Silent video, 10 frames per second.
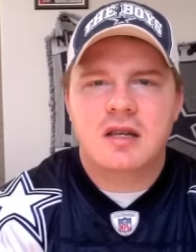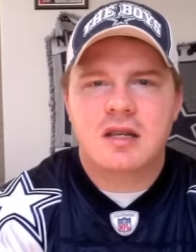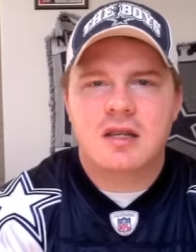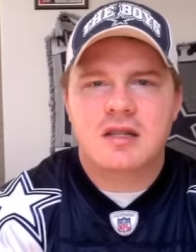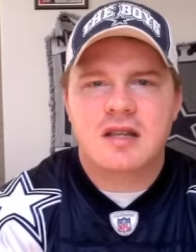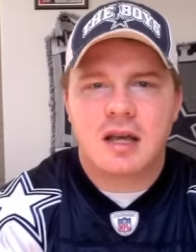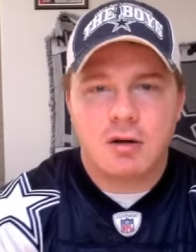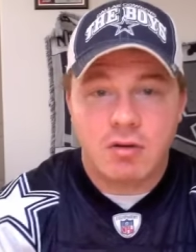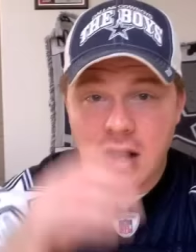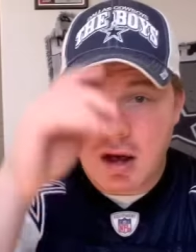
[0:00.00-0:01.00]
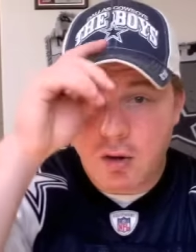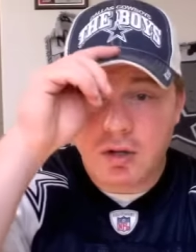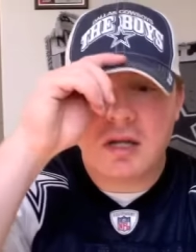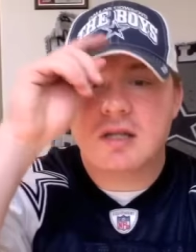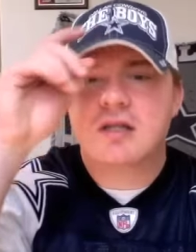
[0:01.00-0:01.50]
in the second
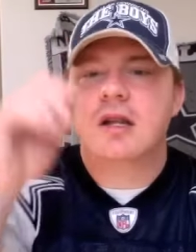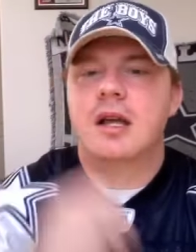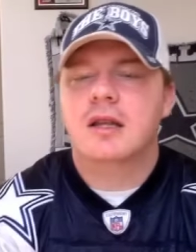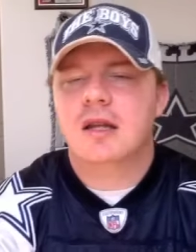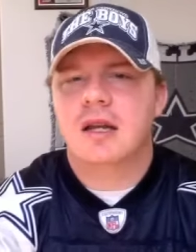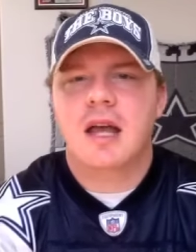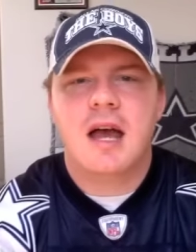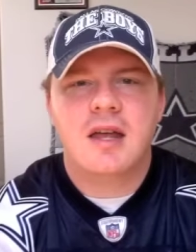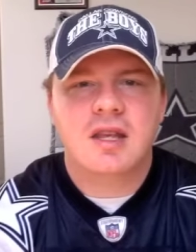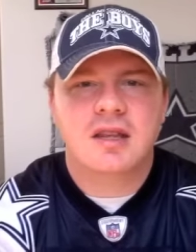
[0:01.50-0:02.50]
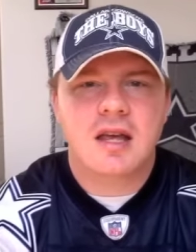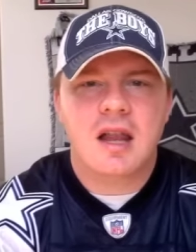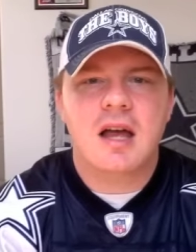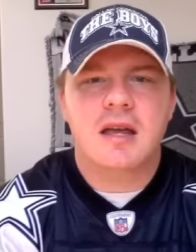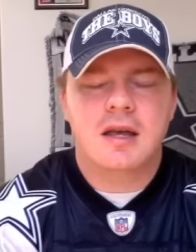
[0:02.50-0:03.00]
round and selecting a guy that they
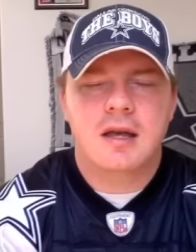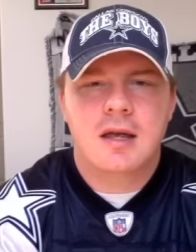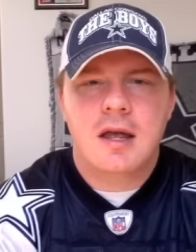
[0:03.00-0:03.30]
like.